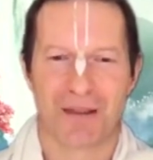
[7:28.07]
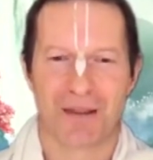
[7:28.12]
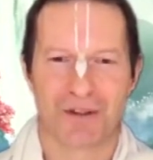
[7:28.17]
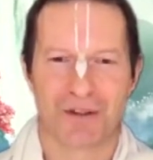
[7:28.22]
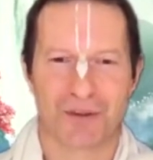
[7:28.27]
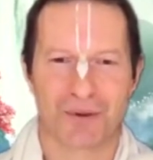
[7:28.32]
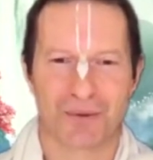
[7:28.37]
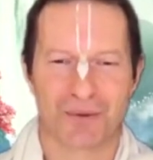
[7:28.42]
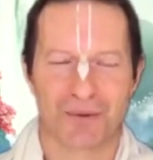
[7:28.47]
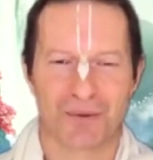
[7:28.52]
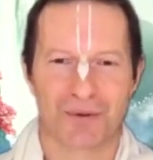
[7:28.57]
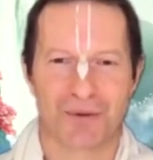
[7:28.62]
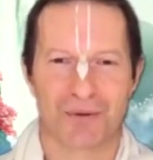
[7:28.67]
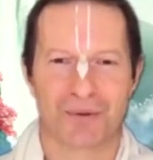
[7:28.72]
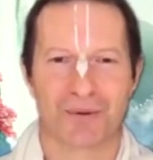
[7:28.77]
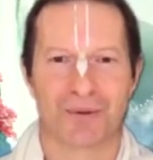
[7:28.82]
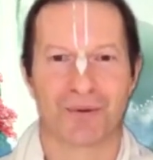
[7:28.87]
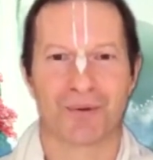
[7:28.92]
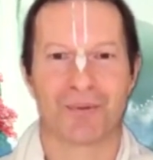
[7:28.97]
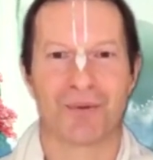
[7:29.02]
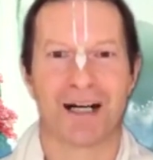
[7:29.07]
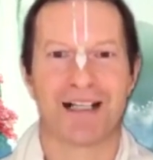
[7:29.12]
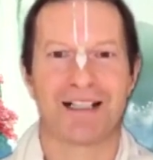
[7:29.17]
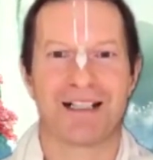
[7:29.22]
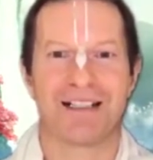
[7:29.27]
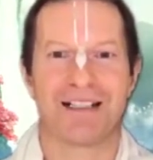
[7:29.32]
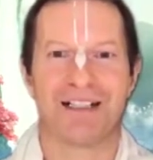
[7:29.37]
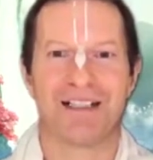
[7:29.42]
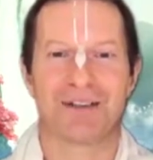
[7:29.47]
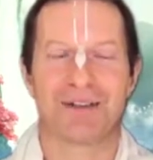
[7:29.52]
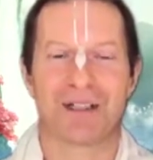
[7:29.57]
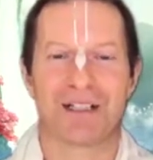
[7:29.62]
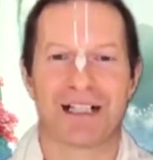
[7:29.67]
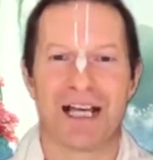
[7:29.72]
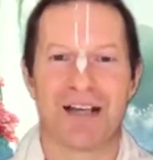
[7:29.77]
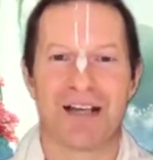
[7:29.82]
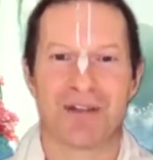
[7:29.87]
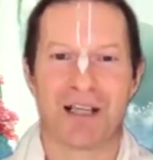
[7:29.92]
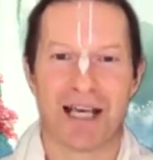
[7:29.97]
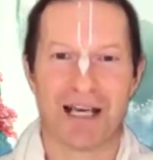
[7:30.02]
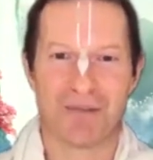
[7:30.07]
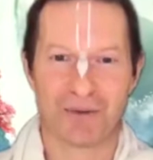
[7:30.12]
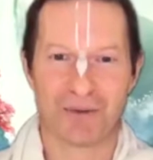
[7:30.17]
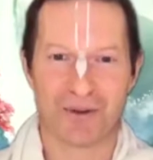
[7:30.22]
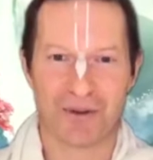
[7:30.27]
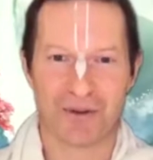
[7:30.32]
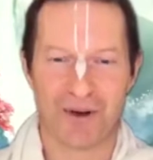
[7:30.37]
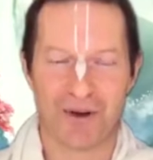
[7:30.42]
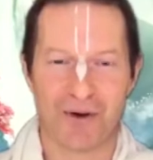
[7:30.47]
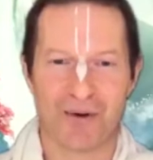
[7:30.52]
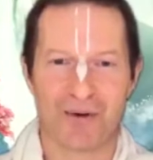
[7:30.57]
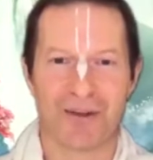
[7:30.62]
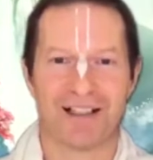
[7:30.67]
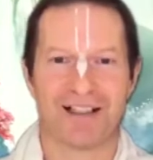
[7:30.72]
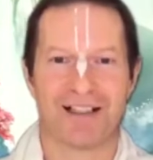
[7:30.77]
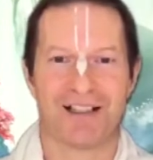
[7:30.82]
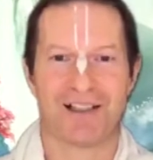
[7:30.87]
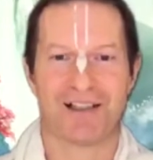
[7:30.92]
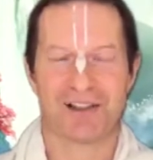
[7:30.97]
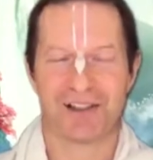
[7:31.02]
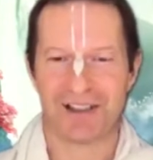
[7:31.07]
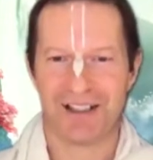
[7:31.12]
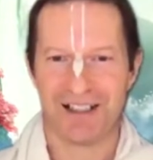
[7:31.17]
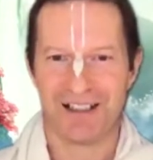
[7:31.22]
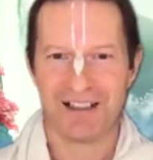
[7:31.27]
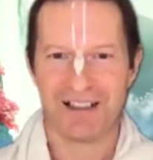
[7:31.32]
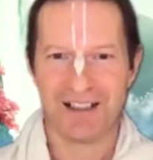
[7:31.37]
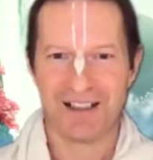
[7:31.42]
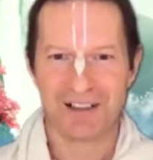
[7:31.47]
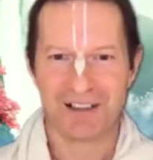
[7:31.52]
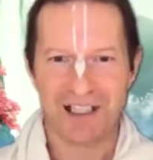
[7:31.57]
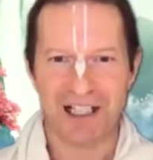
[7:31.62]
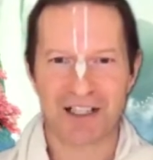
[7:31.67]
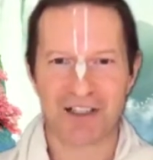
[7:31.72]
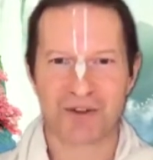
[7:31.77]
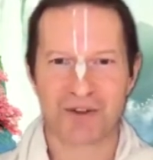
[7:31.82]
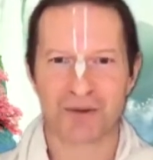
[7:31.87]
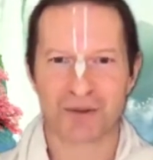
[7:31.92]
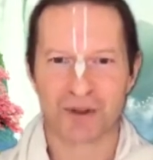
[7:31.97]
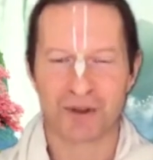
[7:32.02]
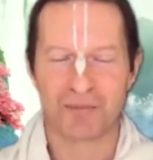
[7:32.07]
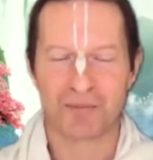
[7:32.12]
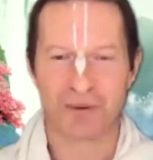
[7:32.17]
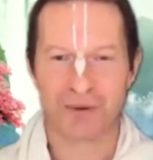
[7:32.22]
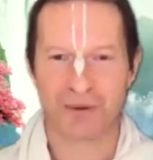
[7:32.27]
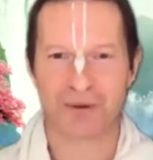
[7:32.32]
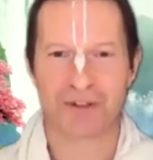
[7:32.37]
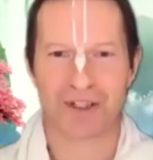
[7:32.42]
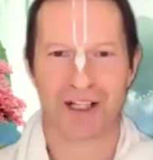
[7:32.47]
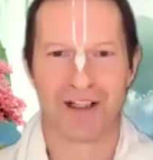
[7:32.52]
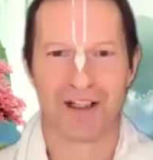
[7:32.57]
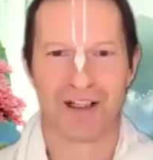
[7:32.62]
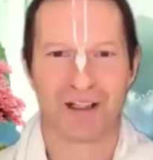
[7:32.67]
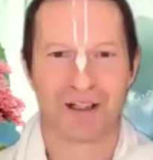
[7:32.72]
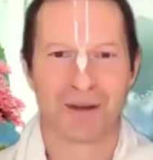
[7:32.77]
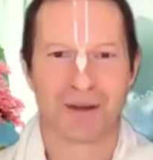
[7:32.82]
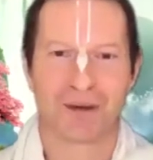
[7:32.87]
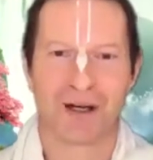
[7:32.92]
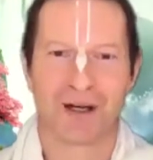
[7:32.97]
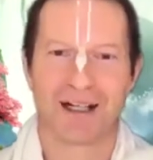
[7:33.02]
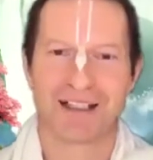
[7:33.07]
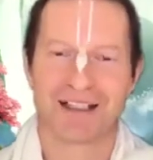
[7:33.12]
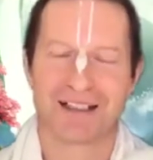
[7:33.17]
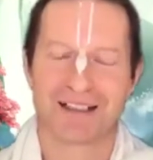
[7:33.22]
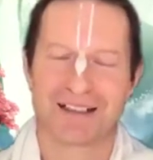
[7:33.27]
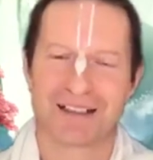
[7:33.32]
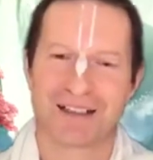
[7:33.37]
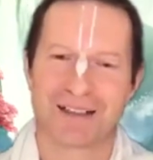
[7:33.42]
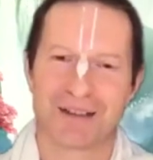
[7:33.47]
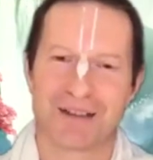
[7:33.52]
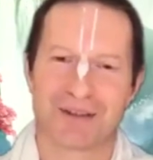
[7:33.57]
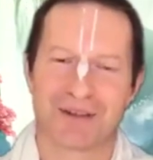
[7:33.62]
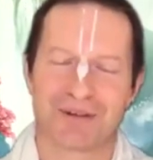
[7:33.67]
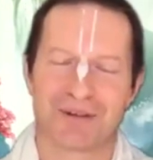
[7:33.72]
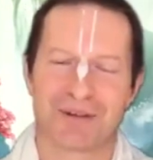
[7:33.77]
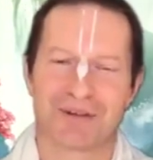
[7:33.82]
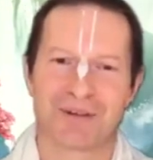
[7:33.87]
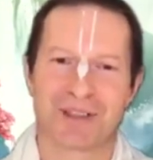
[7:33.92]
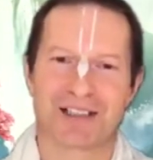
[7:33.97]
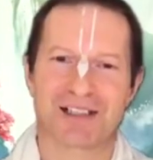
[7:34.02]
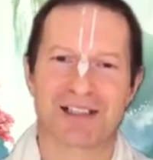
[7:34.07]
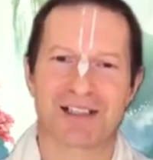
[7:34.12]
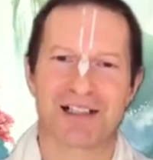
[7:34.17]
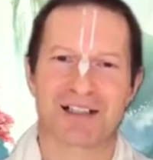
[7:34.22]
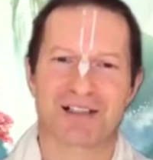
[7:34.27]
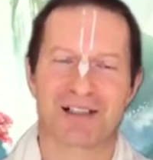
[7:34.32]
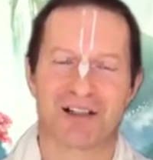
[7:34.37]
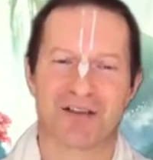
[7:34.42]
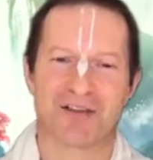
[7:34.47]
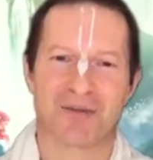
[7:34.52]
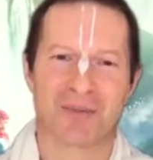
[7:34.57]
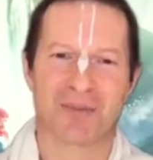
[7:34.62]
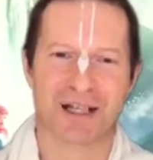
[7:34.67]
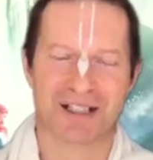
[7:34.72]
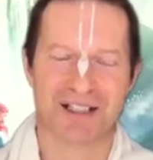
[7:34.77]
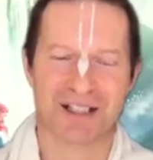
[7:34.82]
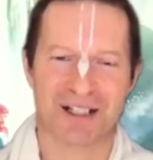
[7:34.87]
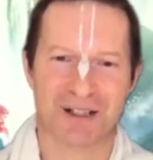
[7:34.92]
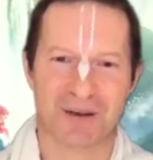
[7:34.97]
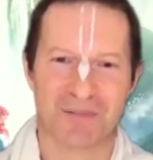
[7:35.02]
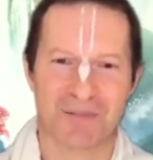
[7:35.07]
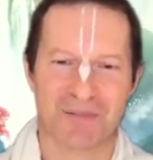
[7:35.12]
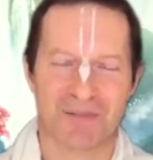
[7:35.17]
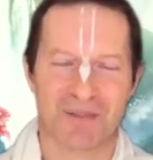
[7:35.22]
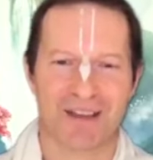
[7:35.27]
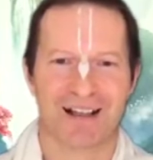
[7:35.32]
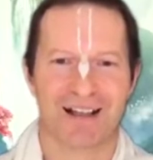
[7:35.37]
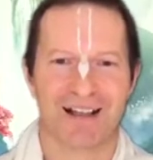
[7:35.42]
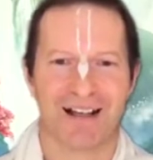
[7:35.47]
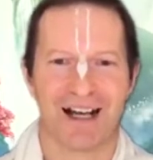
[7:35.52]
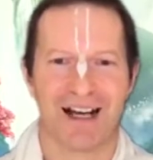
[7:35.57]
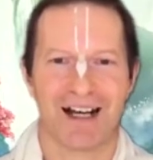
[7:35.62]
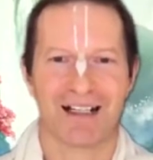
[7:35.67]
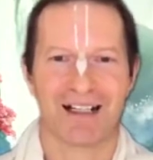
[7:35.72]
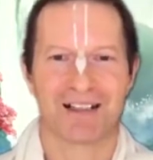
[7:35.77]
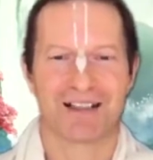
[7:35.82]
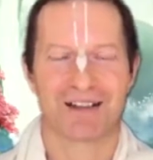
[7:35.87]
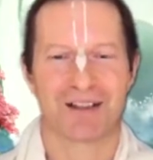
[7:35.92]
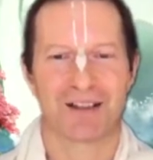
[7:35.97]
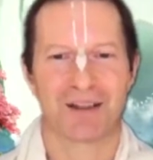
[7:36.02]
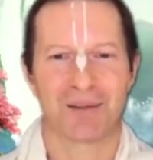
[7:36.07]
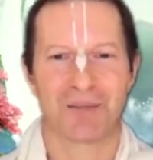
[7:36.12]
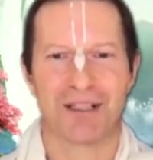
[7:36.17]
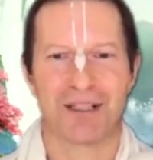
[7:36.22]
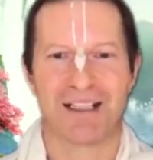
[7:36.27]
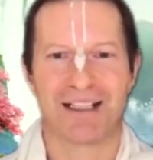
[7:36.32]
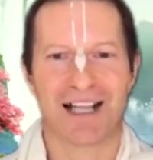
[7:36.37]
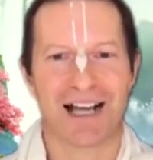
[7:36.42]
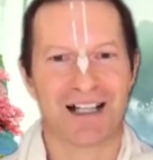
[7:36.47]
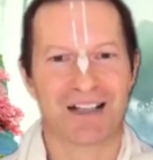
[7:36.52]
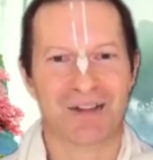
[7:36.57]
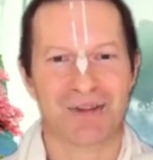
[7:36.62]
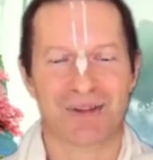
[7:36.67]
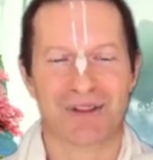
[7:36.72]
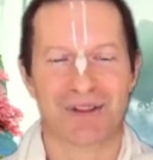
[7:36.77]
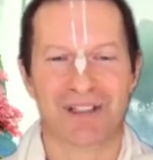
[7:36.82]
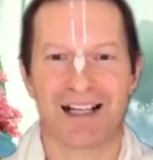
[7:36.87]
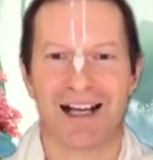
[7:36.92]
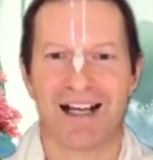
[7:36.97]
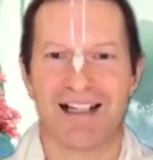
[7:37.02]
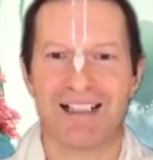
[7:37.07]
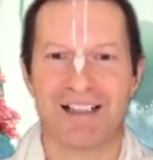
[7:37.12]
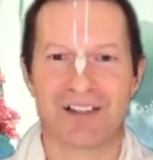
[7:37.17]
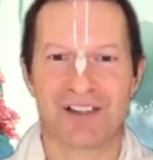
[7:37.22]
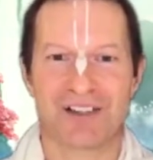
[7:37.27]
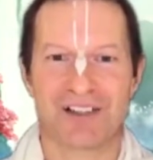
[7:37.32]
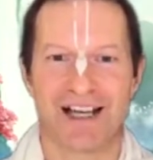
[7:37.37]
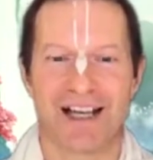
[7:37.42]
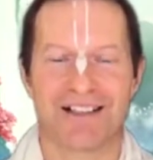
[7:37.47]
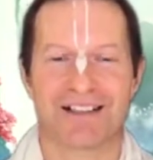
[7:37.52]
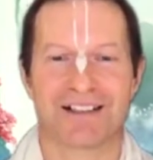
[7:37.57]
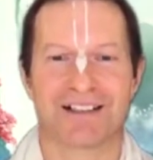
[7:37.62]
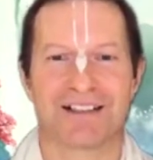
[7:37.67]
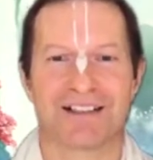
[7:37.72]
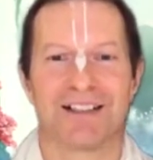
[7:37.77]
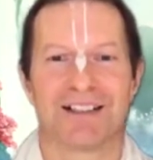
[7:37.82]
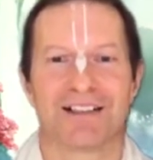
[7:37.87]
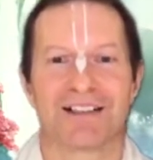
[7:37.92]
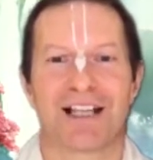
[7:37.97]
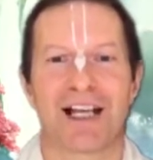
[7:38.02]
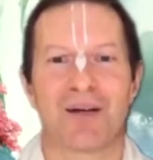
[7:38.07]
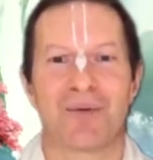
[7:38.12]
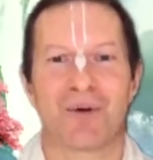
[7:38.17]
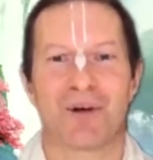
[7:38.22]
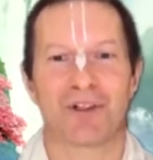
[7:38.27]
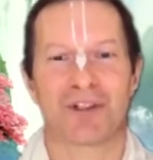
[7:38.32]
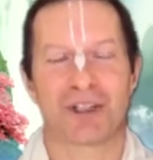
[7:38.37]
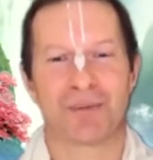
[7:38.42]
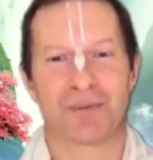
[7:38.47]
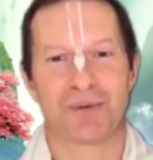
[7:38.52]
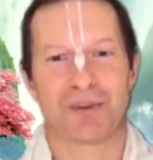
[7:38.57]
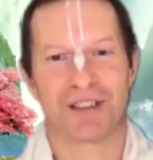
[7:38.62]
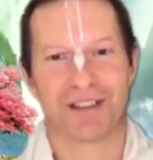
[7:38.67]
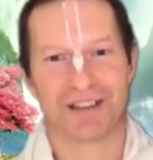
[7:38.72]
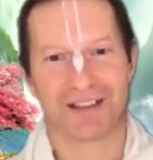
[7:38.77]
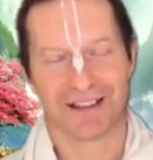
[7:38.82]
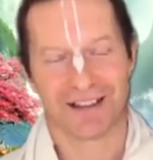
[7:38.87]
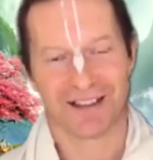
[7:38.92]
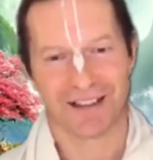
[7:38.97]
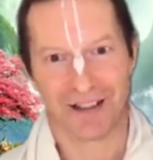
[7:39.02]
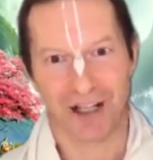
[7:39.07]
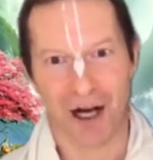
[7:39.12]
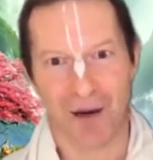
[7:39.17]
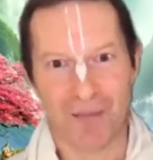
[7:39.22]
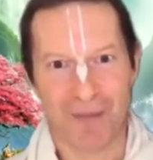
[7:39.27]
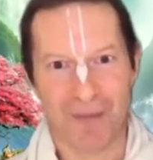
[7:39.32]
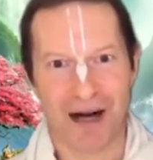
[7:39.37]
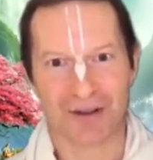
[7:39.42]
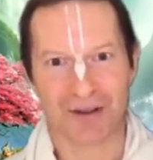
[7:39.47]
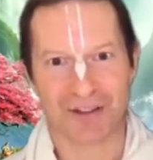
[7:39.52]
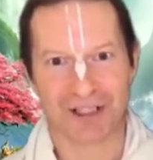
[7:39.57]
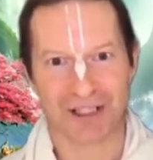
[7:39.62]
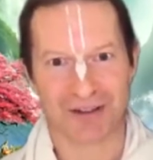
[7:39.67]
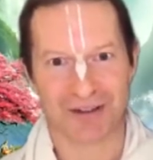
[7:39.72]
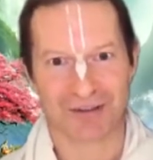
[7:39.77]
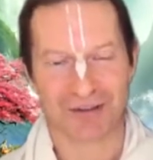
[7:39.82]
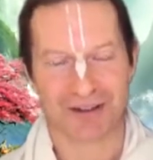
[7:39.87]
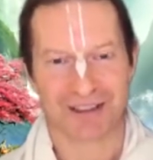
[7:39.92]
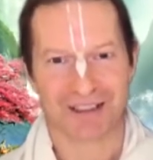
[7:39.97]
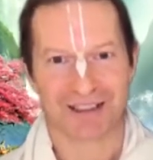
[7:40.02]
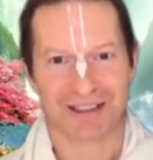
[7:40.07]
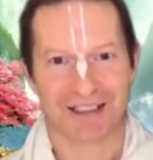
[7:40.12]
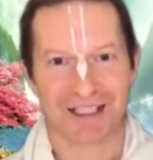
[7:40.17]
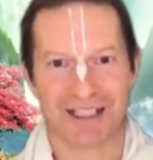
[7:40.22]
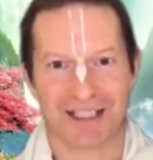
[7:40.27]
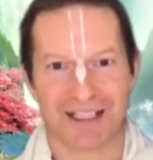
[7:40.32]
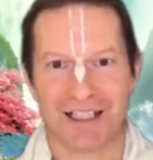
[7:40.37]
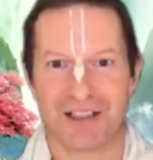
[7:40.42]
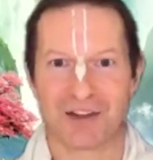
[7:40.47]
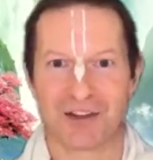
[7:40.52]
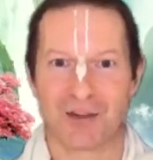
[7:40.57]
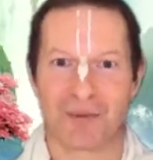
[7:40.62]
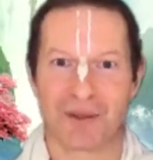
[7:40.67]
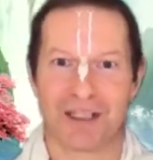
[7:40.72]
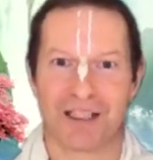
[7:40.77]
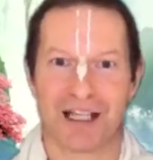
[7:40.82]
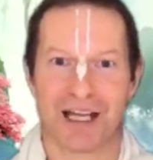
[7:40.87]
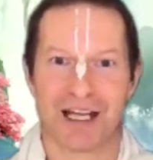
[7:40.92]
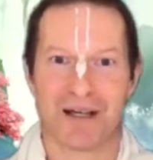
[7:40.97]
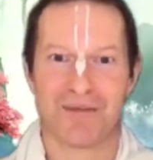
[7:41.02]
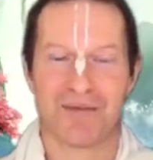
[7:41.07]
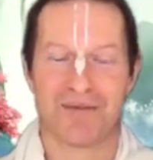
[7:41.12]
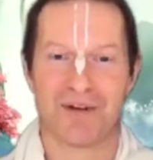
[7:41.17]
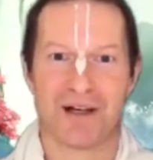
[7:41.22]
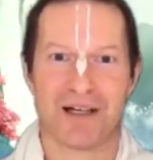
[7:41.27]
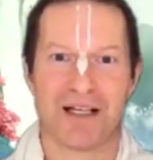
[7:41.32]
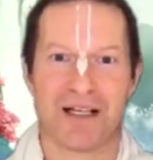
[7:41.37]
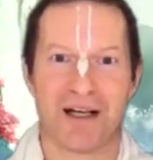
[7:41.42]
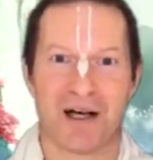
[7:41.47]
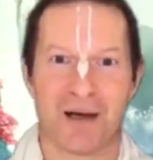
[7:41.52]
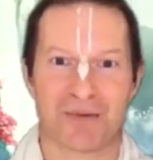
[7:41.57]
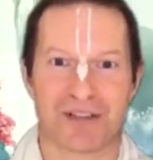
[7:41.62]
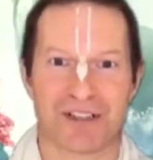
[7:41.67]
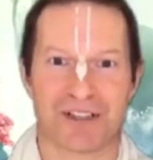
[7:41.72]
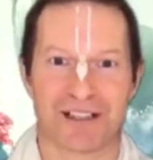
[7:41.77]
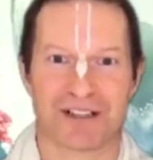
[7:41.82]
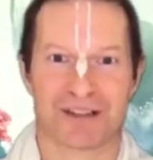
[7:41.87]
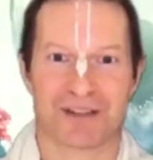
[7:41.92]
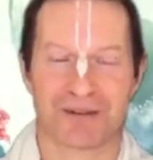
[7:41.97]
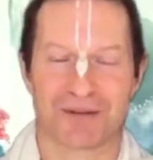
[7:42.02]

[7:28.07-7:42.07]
So when Indradev came to know that his yearly scheduled puja by the residents of Braja had been cancelled and instead they'd worshipped a mountain, then Indra became very upset.